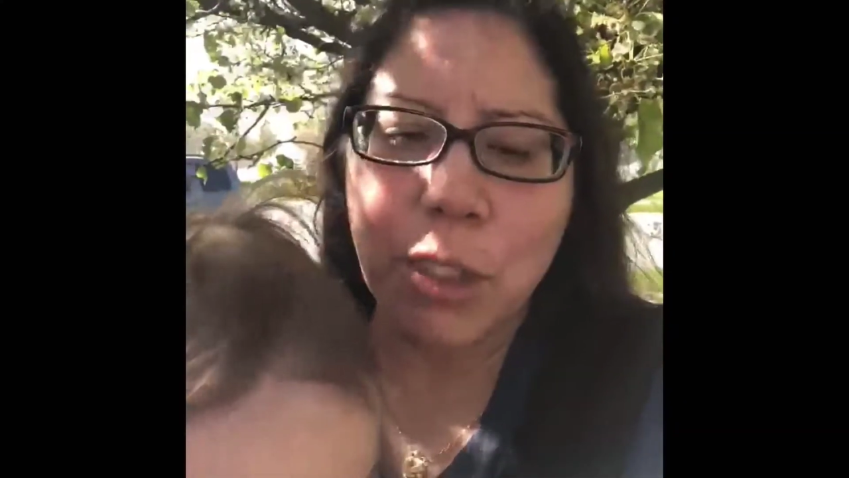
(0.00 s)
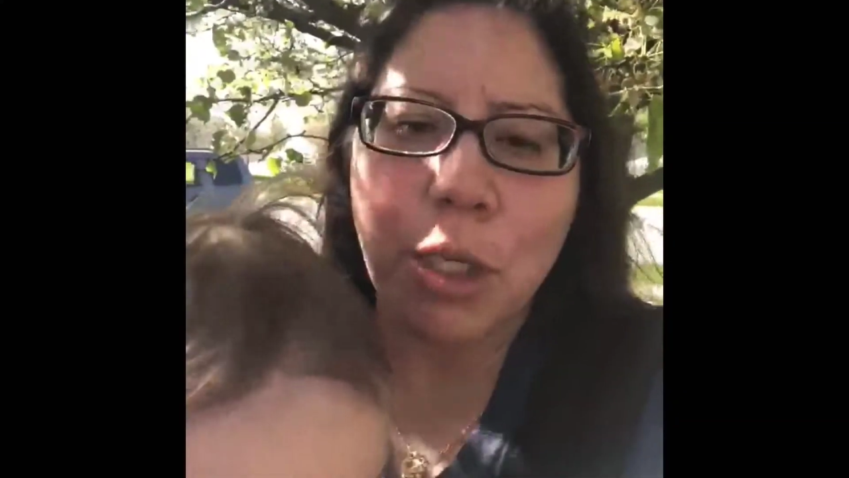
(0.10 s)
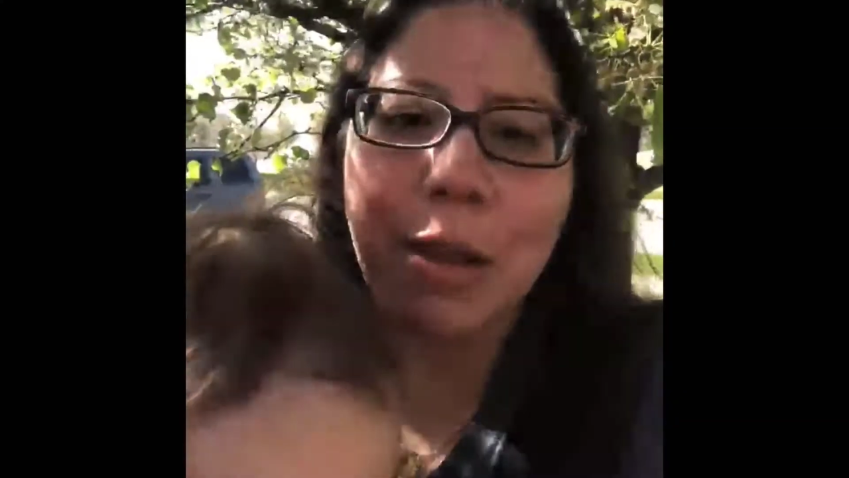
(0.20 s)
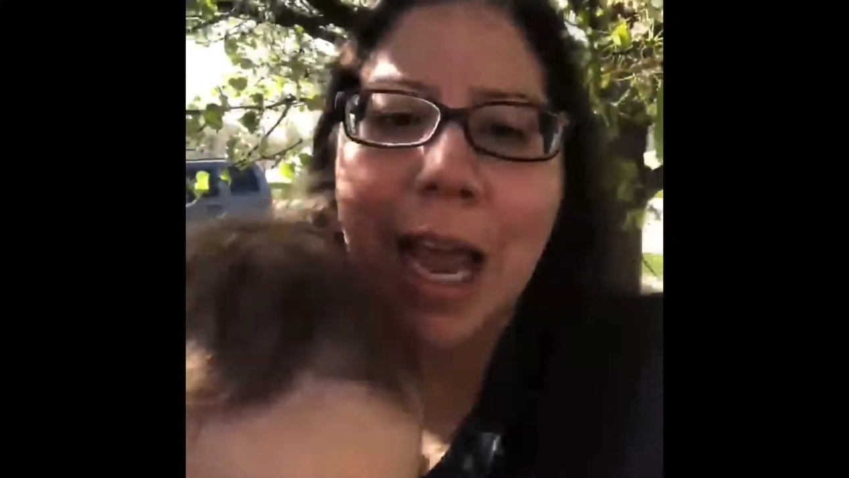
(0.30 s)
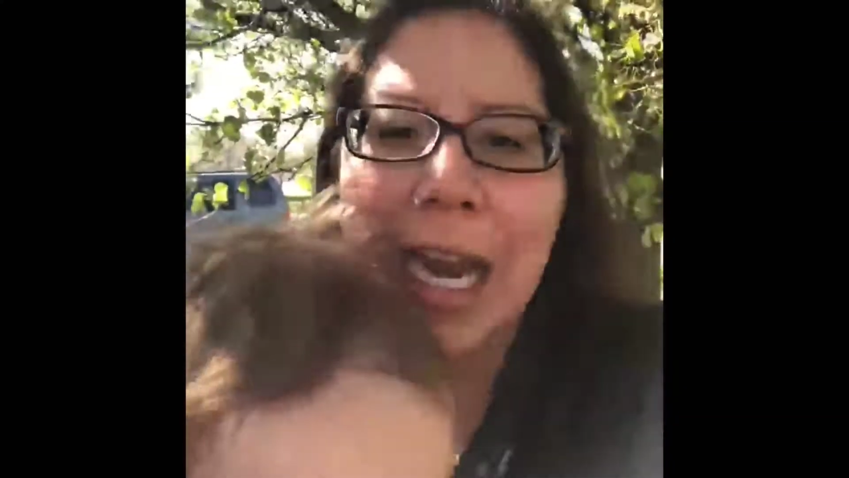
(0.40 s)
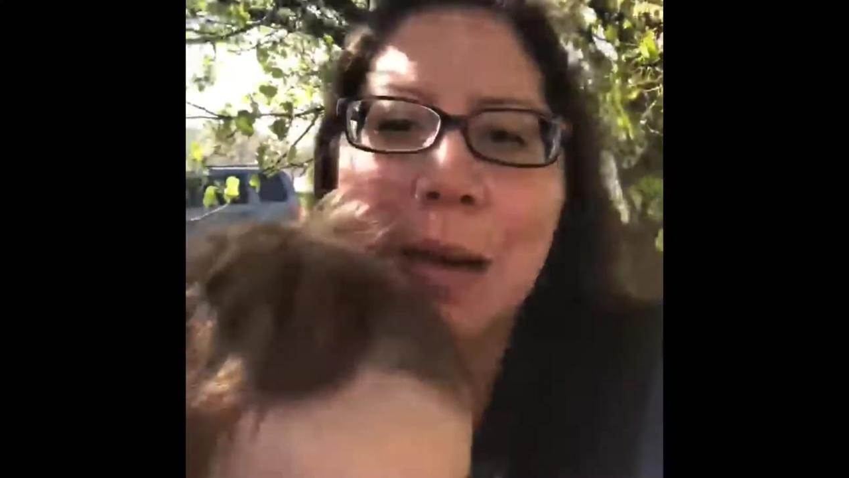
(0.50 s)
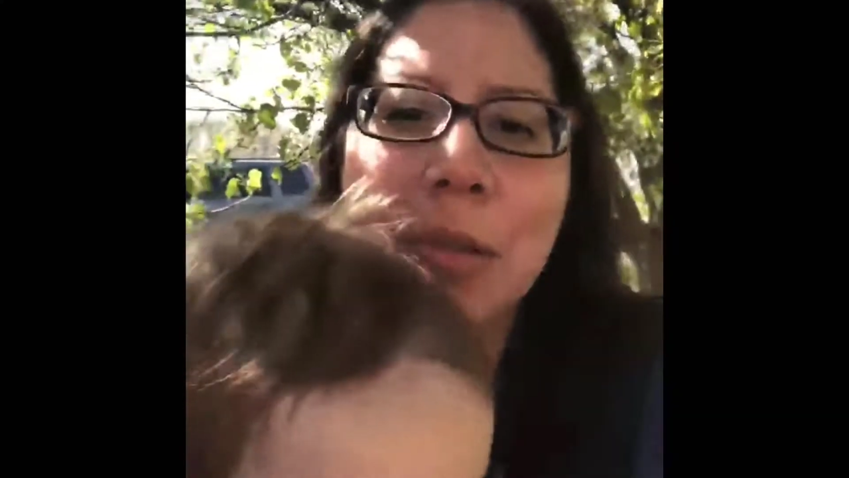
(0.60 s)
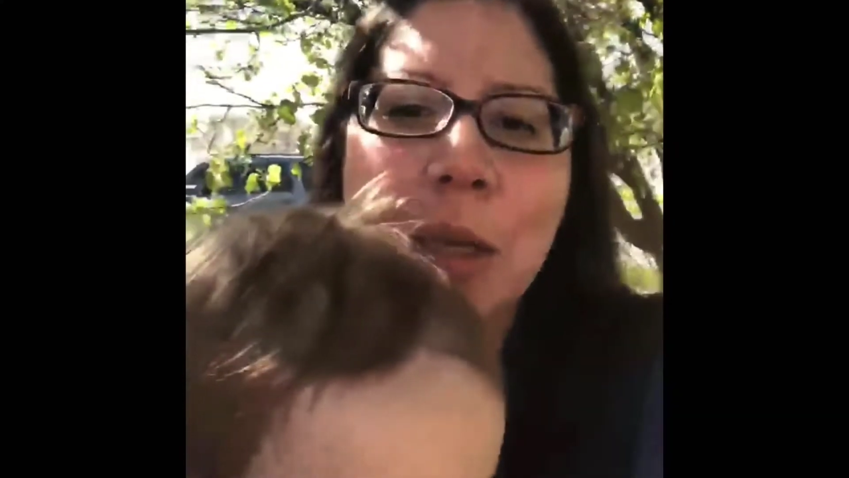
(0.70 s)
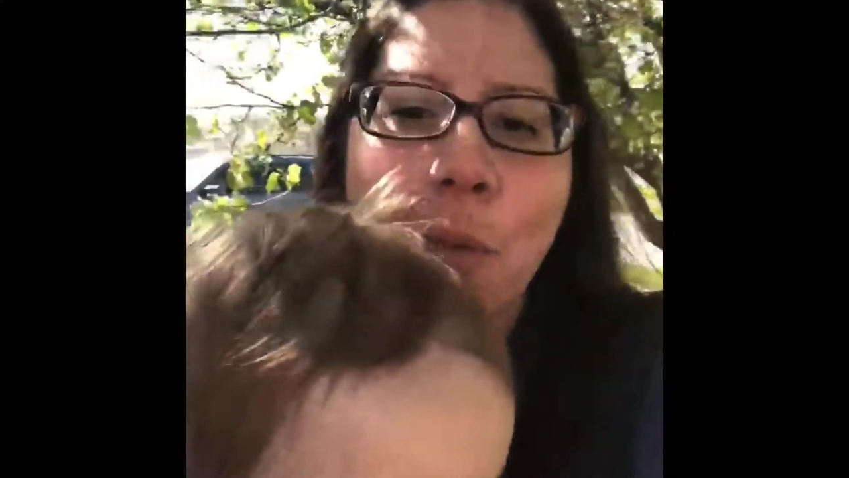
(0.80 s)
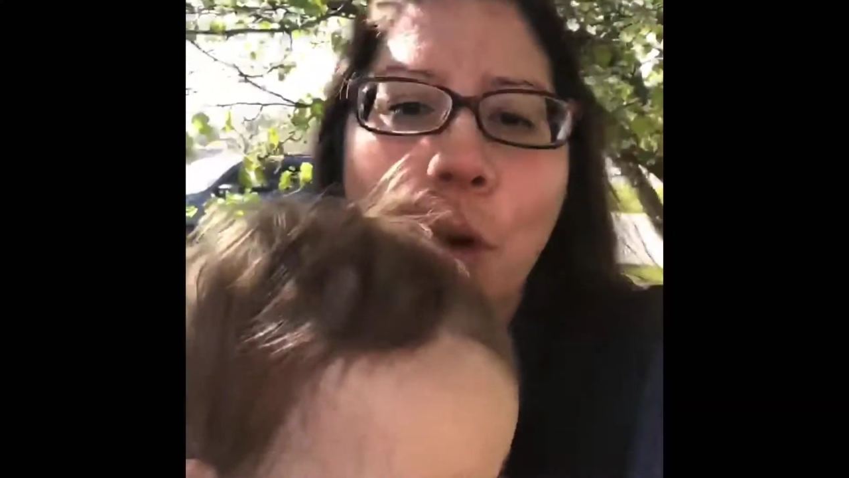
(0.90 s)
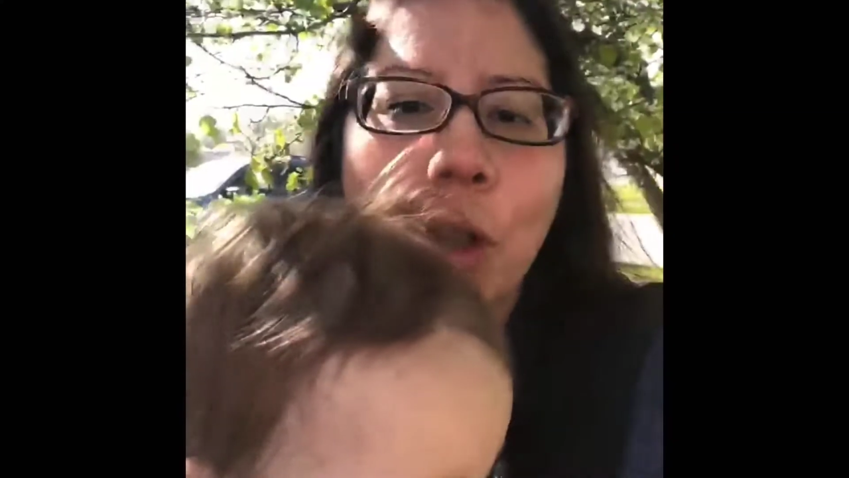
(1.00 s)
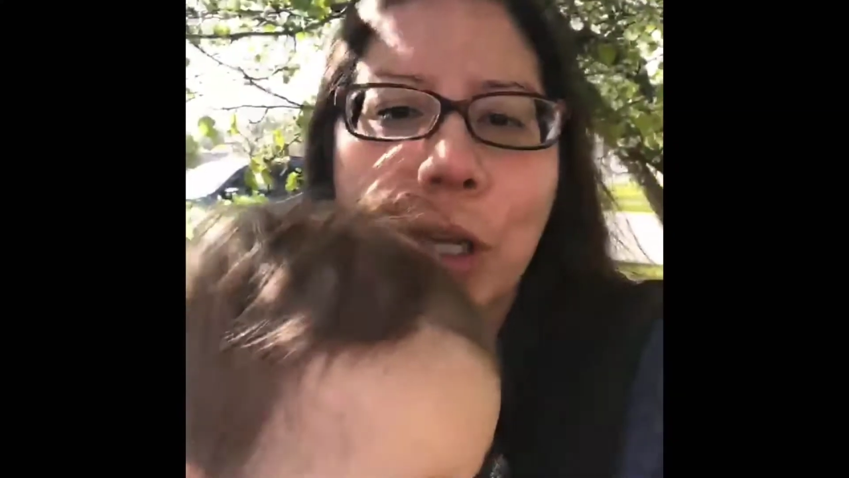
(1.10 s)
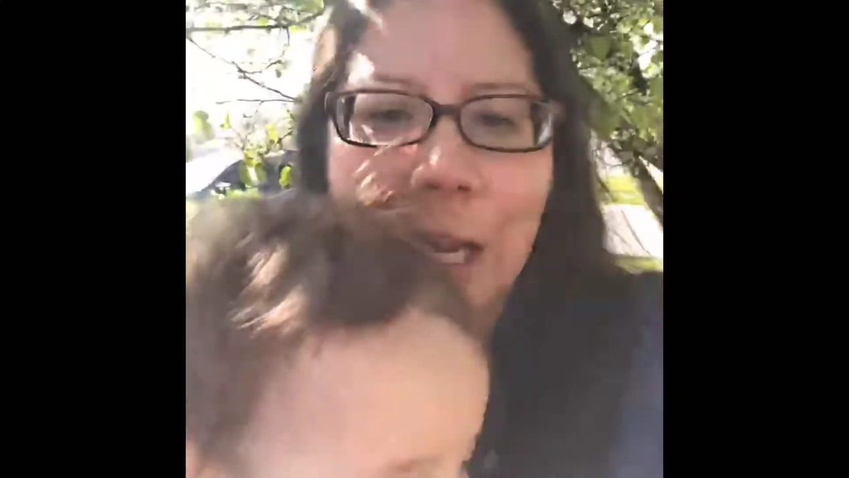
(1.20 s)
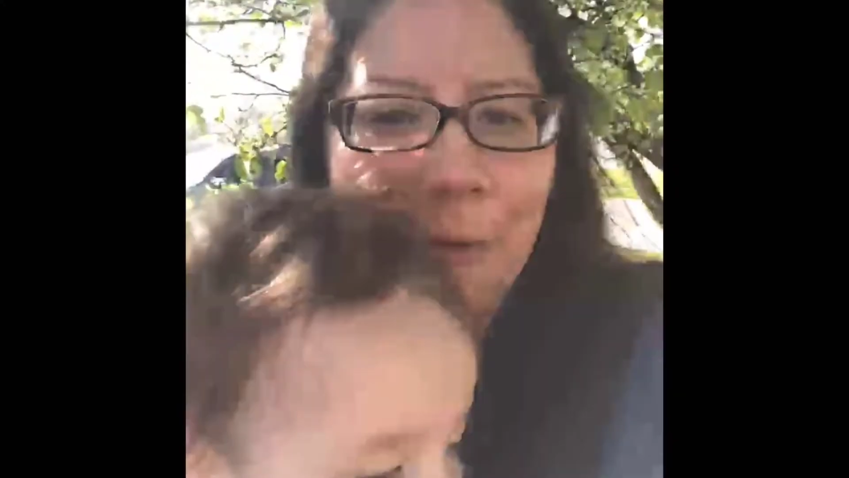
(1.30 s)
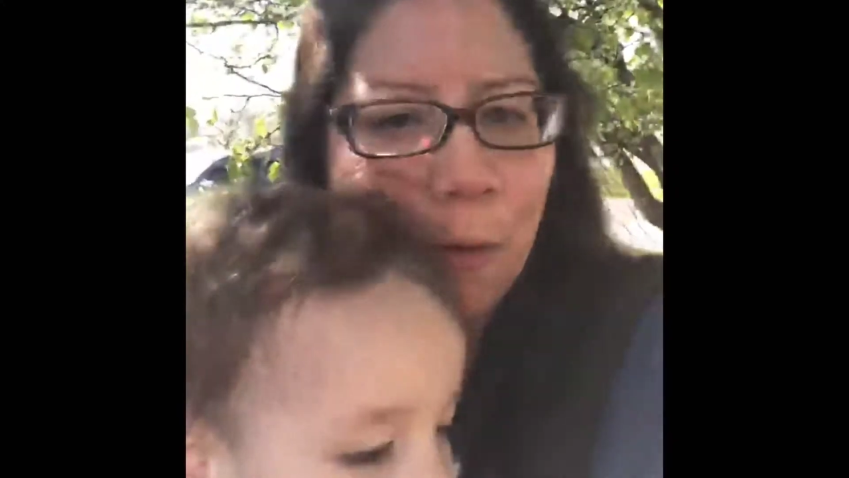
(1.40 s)
So the items that we're
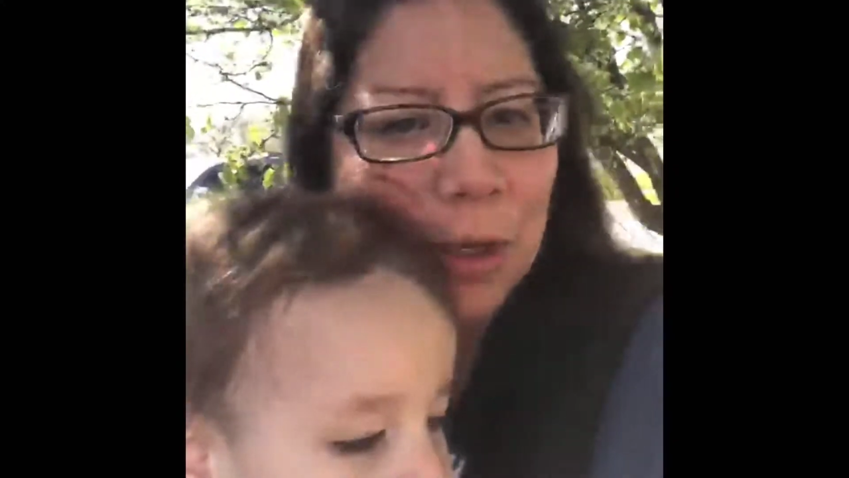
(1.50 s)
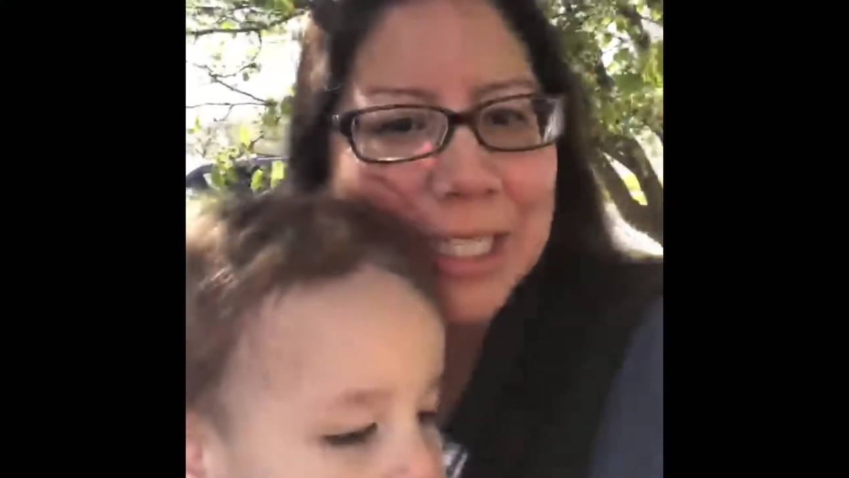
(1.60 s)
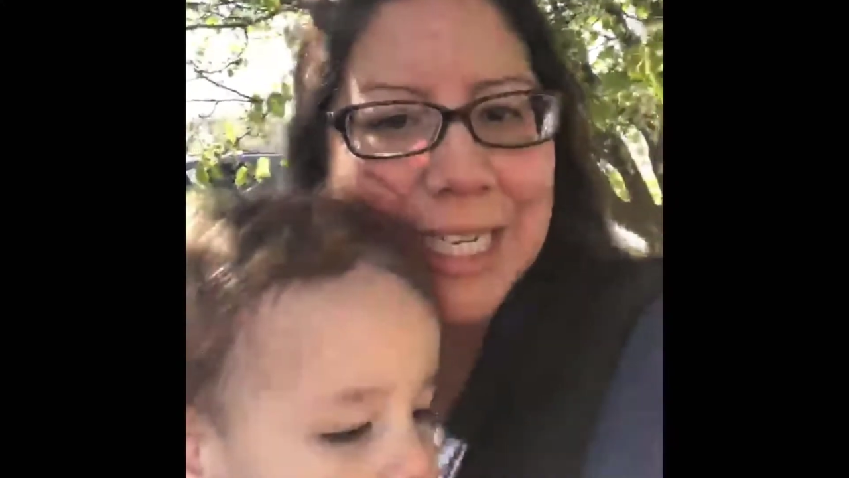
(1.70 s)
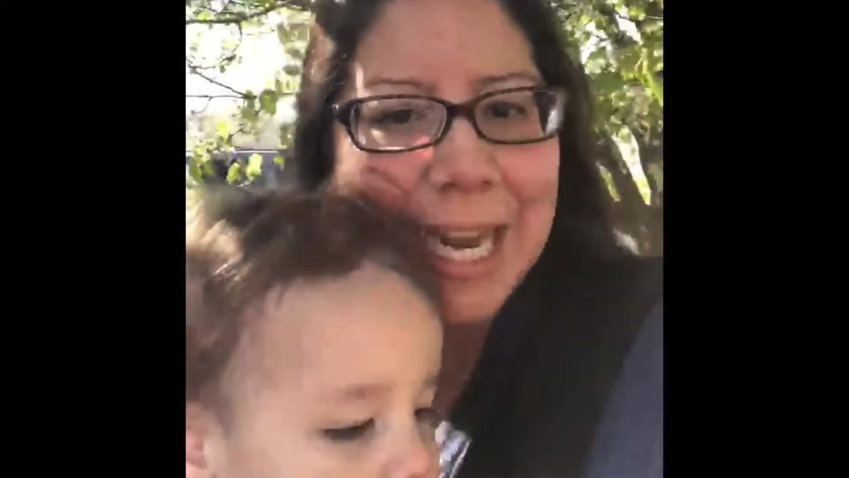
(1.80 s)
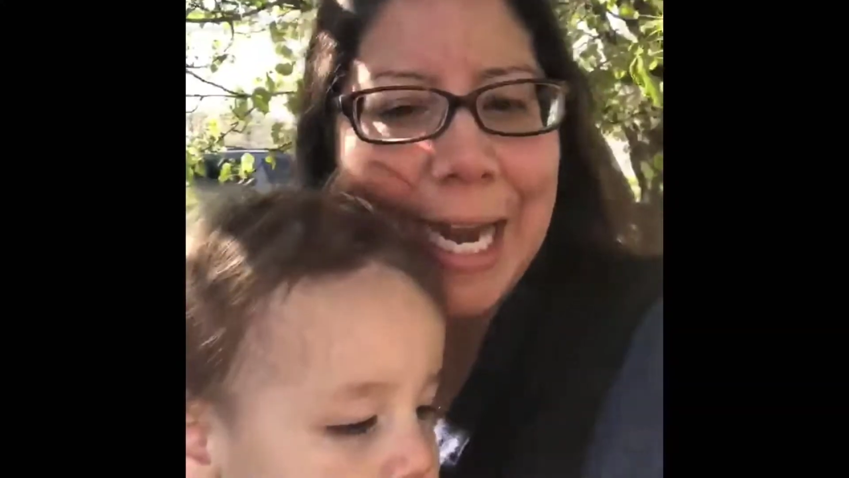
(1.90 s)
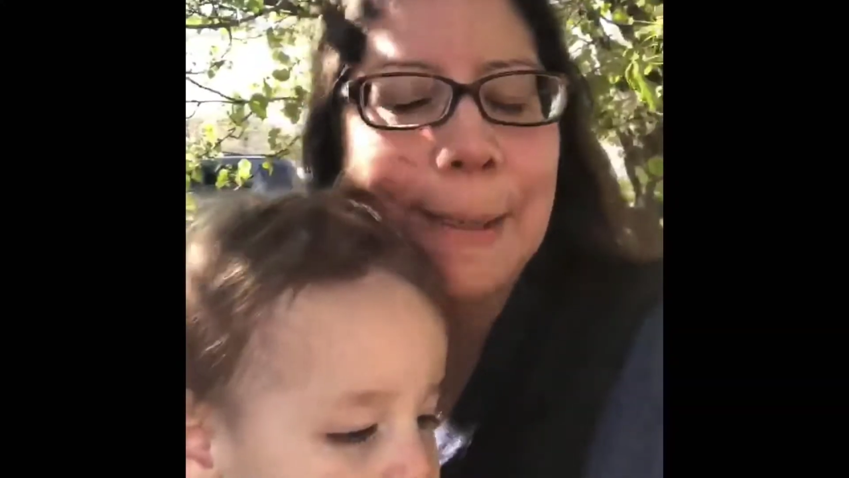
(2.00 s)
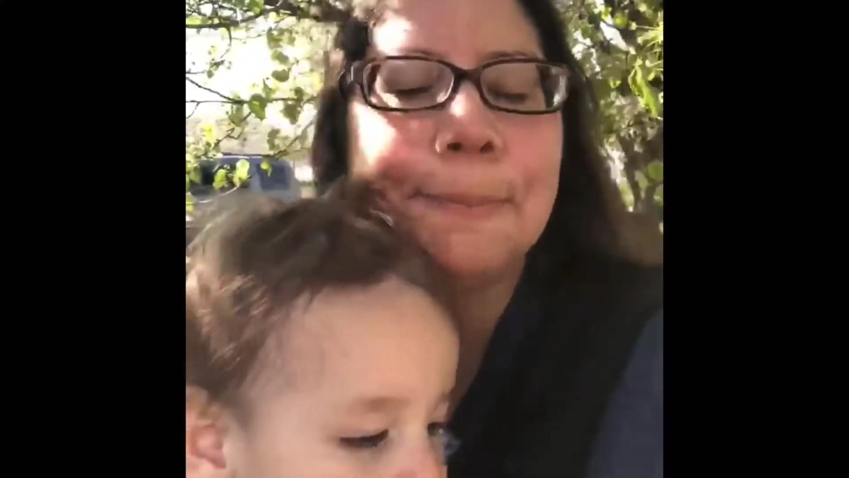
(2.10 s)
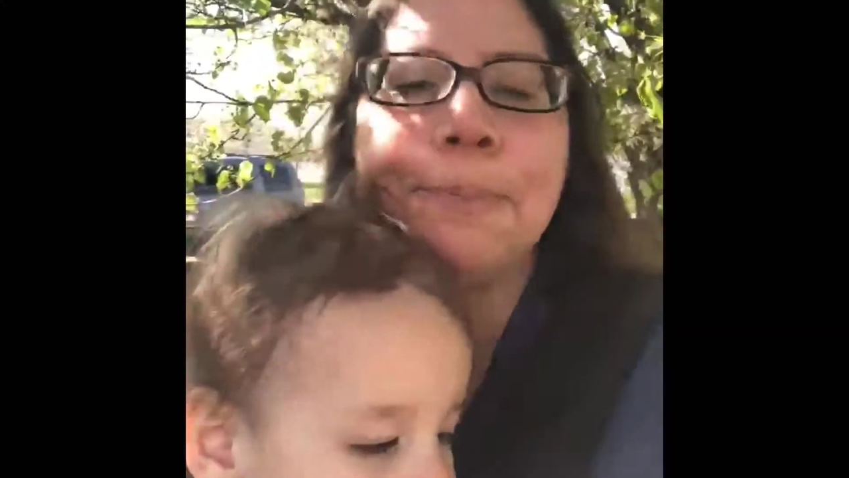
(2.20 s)
looking for today